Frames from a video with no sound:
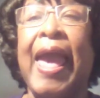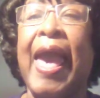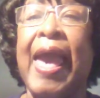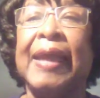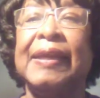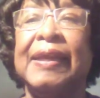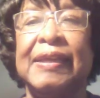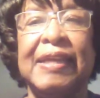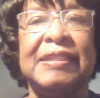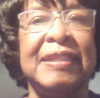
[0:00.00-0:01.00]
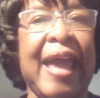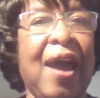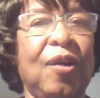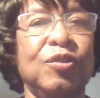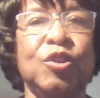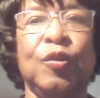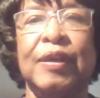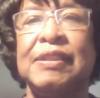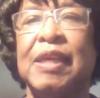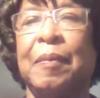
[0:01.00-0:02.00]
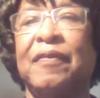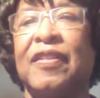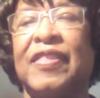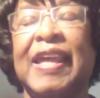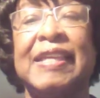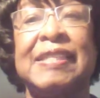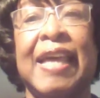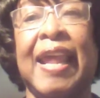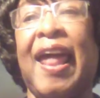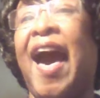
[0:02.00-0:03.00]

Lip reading: and is now doing some of the things that